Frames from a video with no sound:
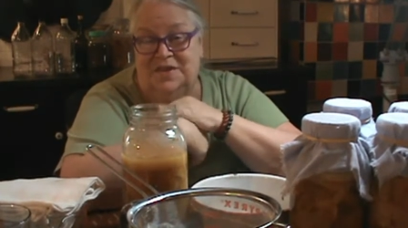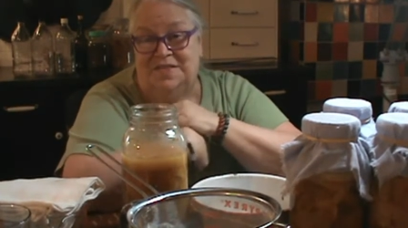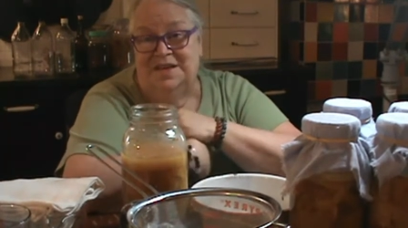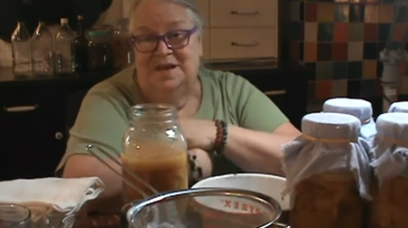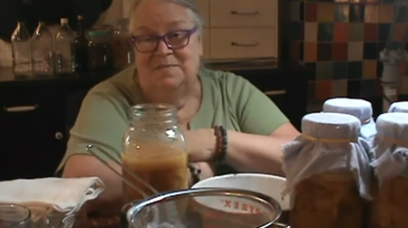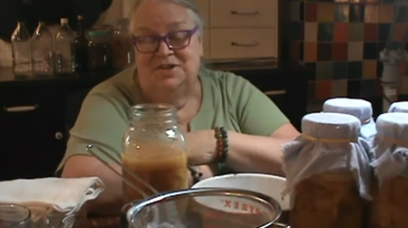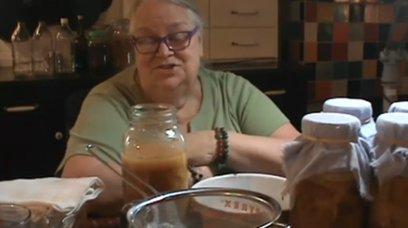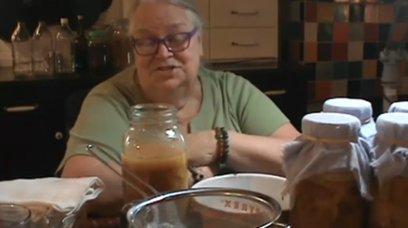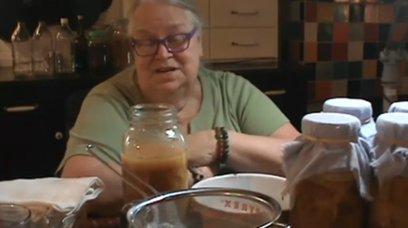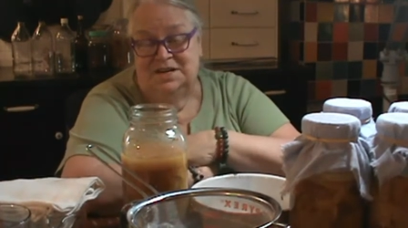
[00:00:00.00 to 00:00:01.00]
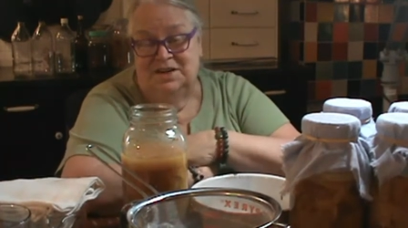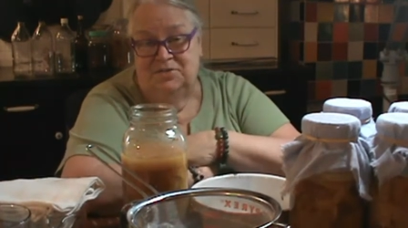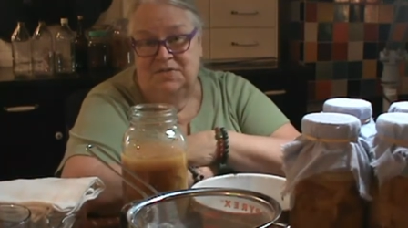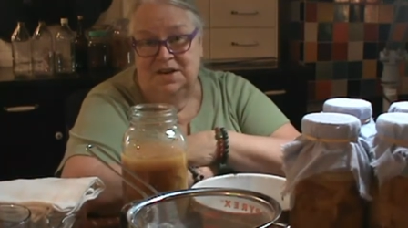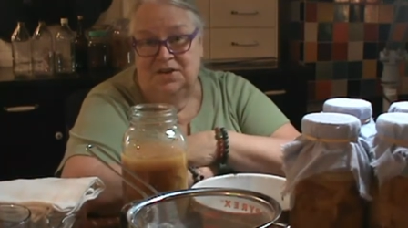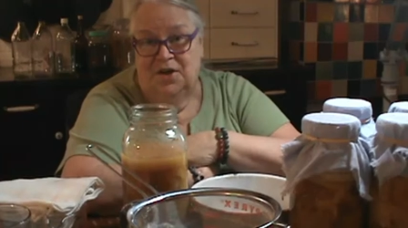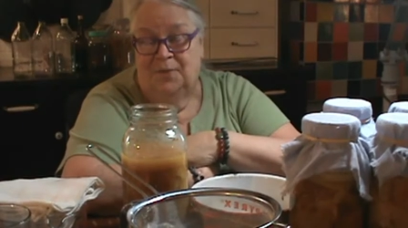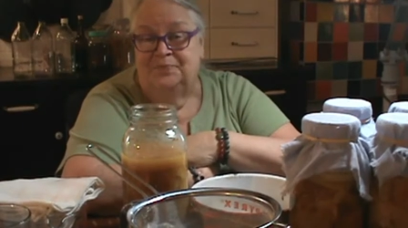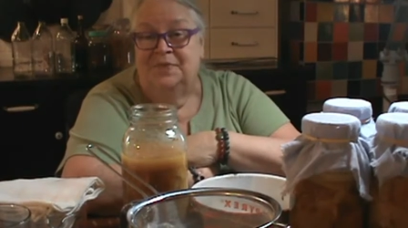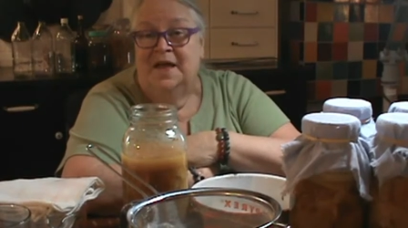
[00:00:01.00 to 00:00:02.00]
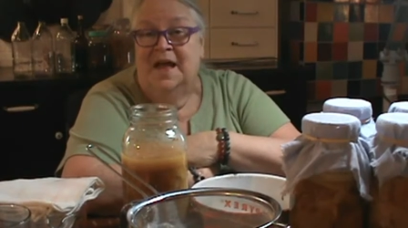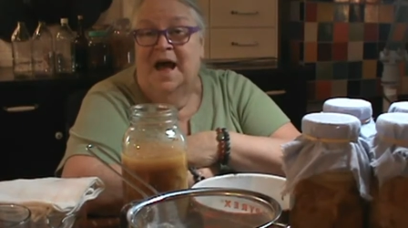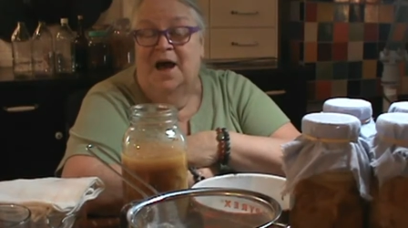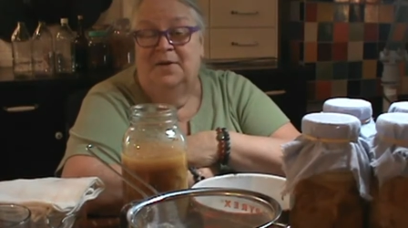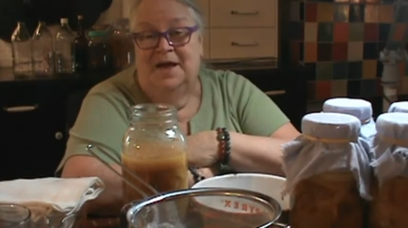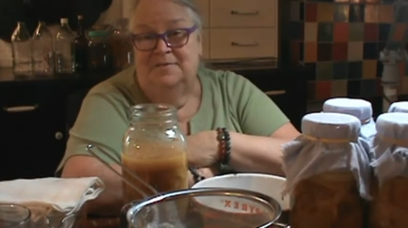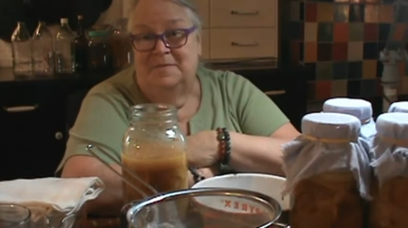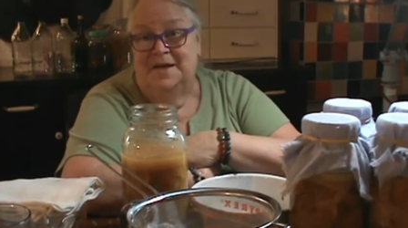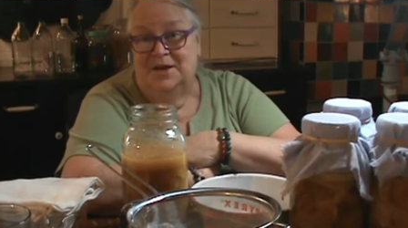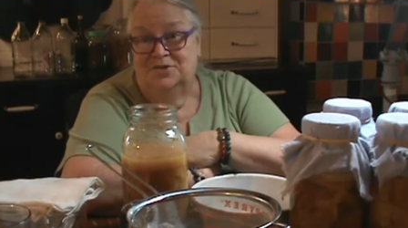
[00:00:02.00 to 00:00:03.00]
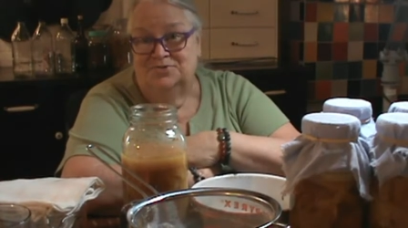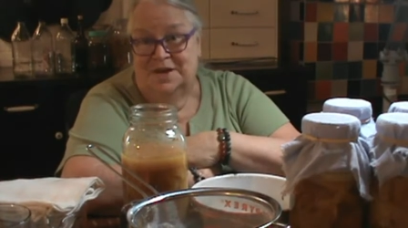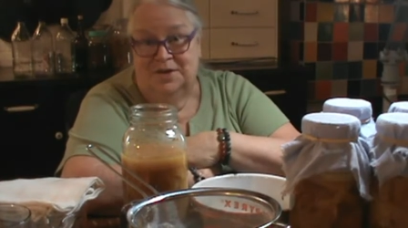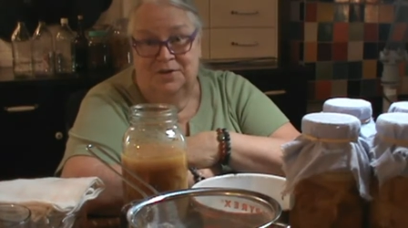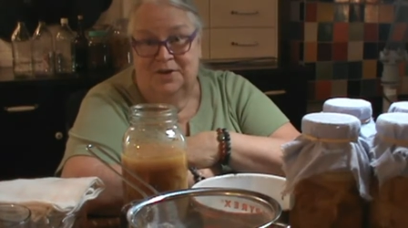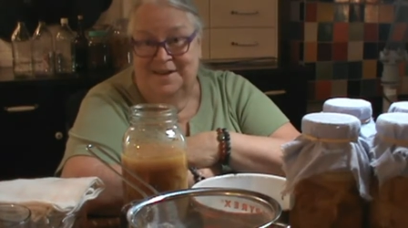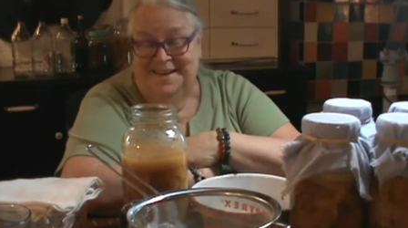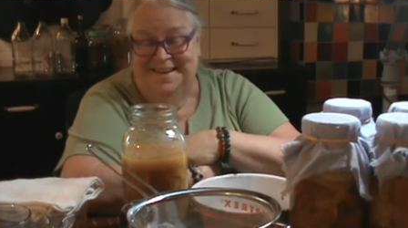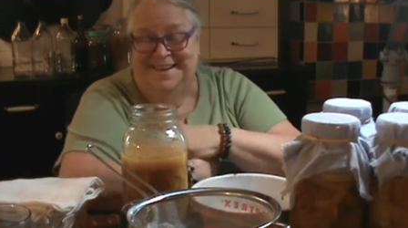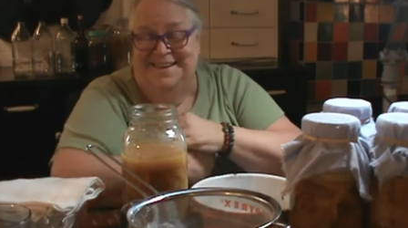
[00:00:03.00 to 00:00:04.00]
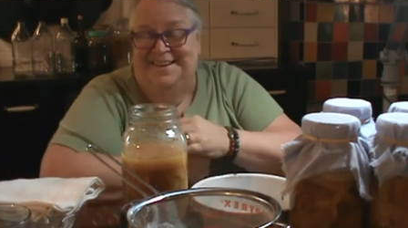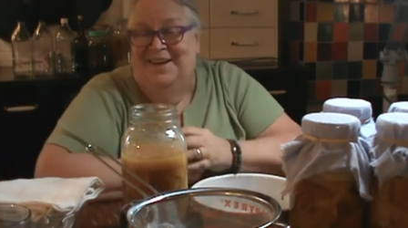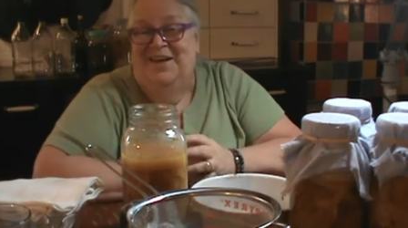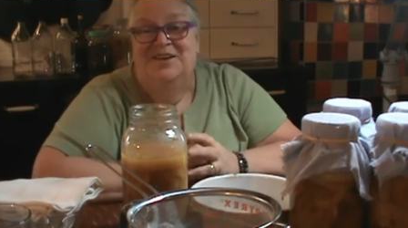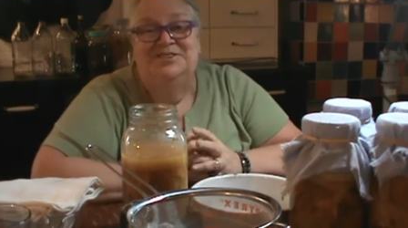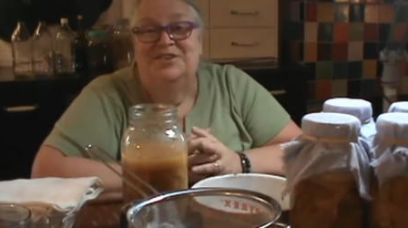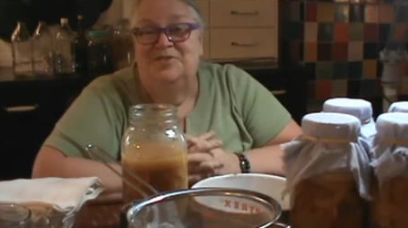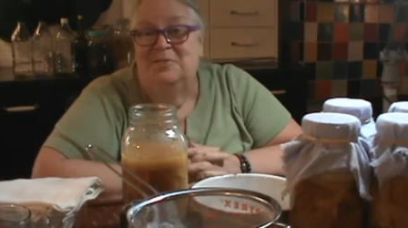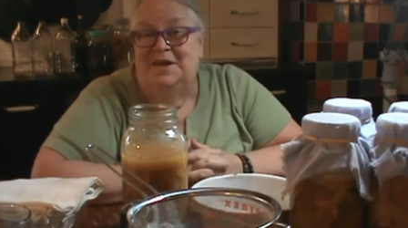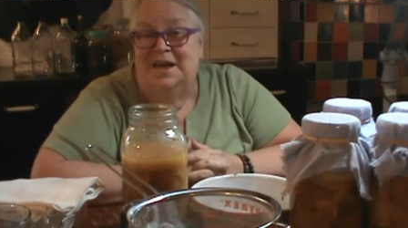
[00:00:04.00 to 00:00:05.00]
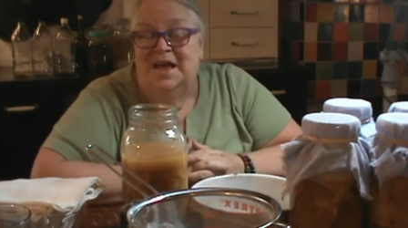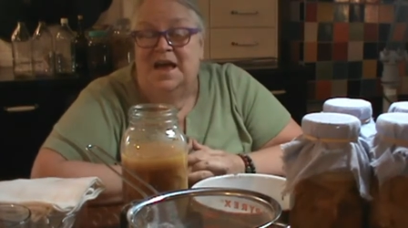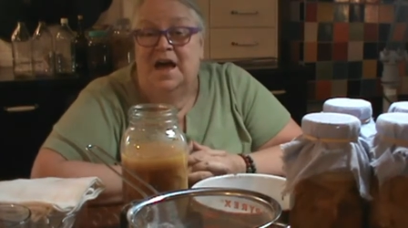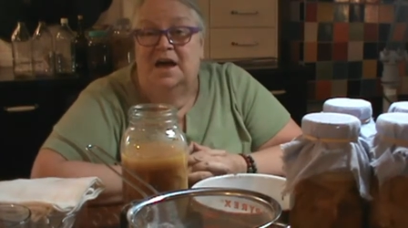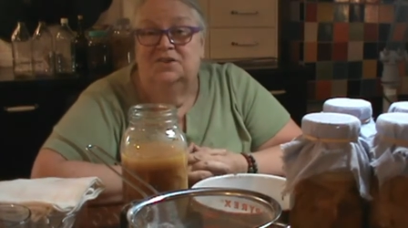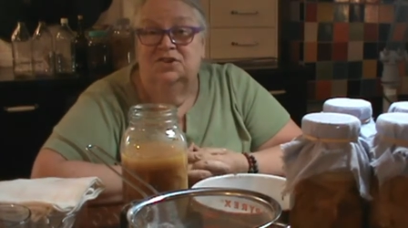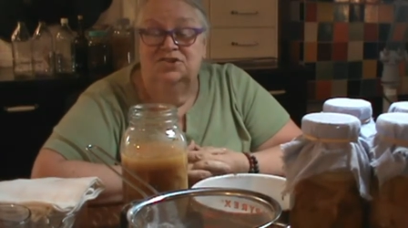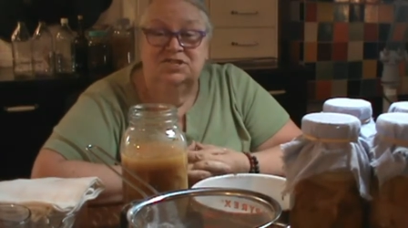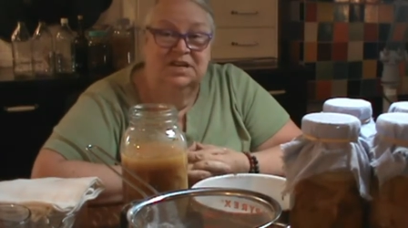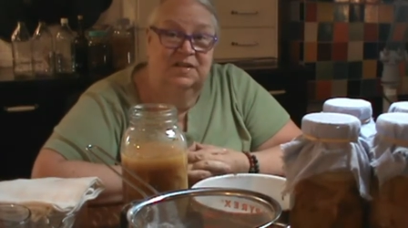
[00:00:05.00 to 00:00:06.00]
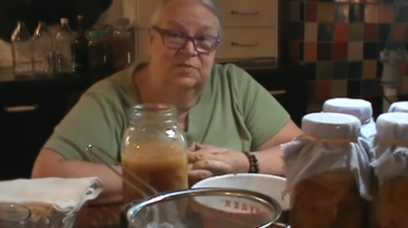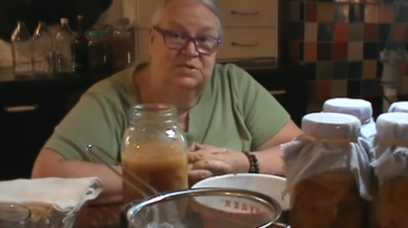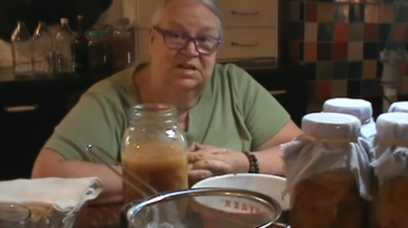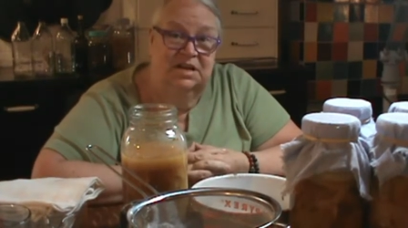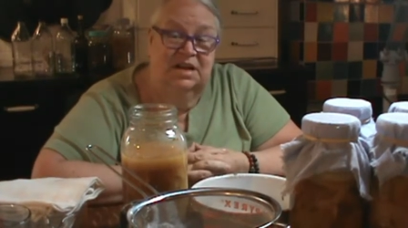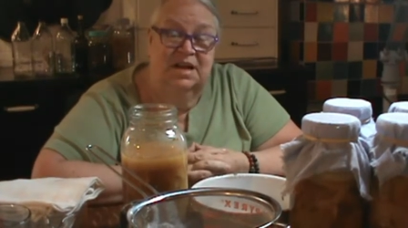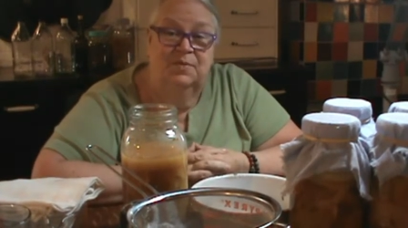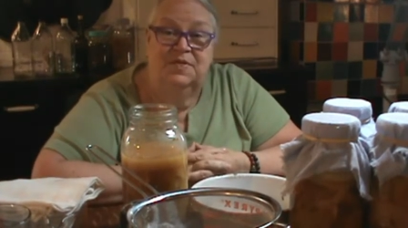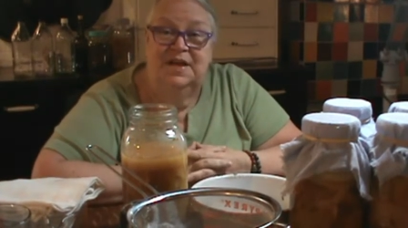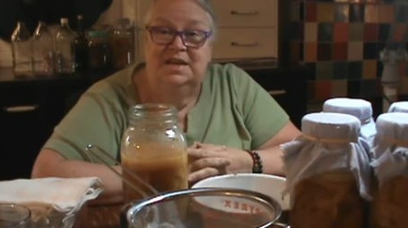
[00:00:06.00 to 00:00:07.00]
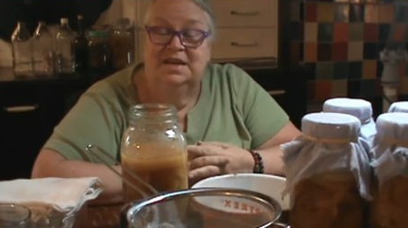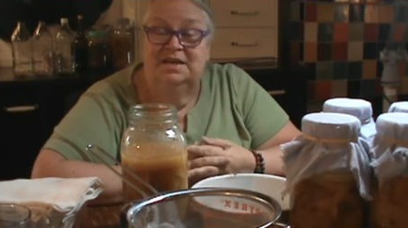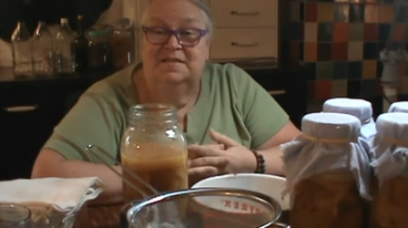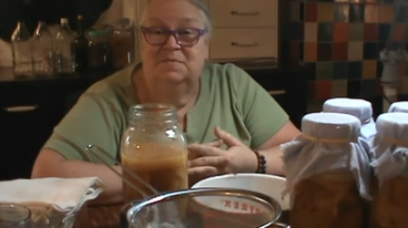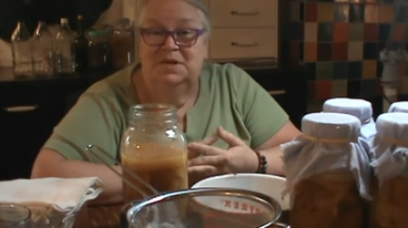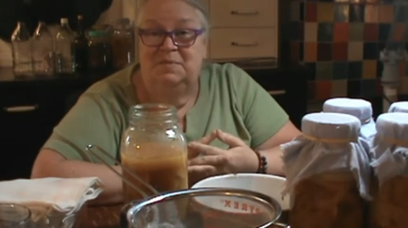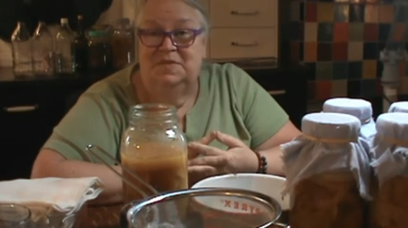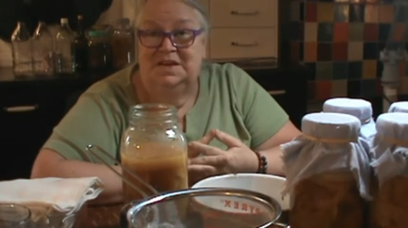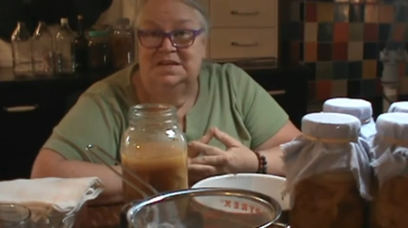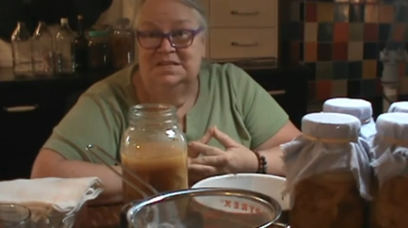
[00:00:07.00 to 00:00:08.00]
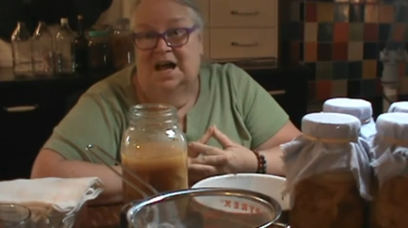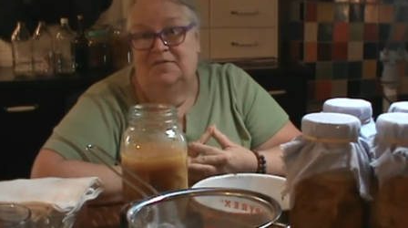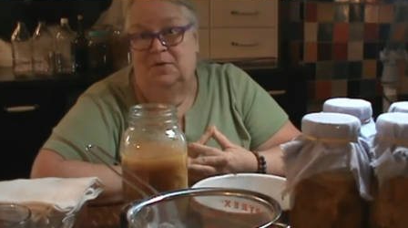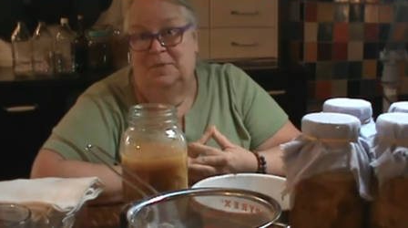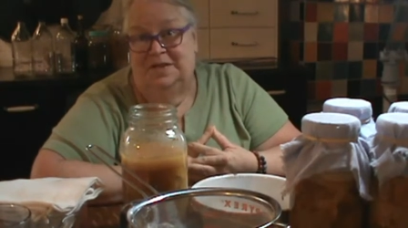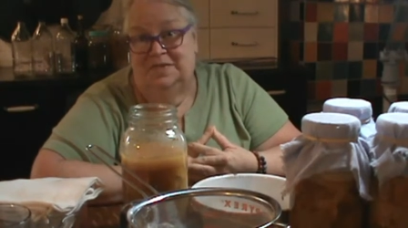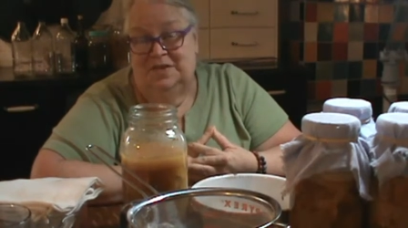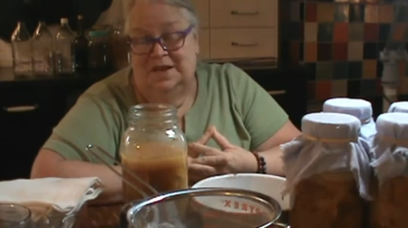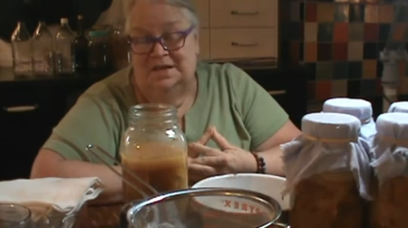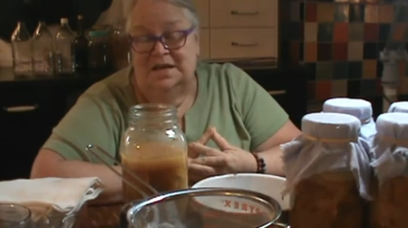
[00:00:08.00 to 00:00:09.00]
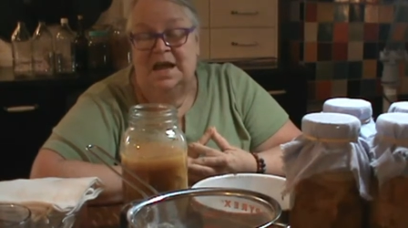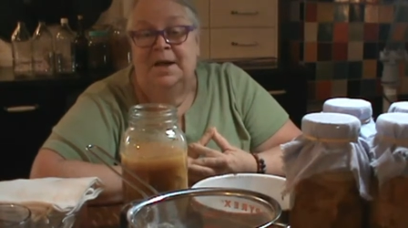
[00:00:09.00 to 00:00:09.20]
I think I mentioned on another video how I have my hair dryer just for my adult chickens, particularly when sometimes they need to have their butts cleaned,